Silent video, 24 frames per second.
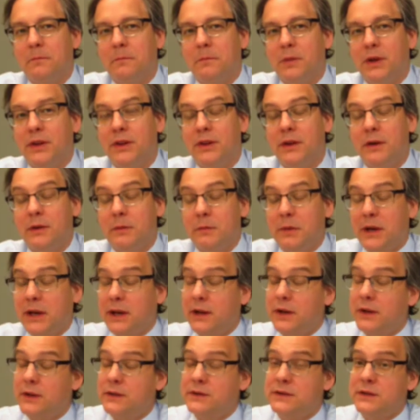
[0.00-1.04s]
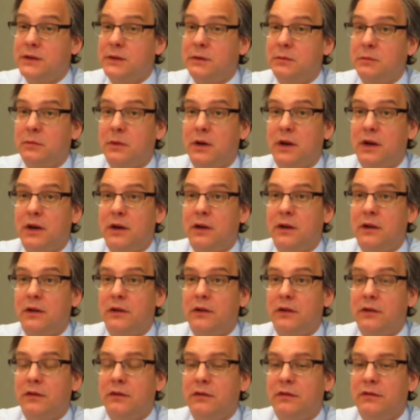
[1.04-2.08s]
but the mechanism
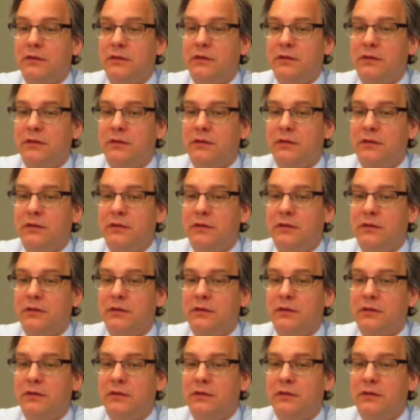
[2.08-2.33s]
of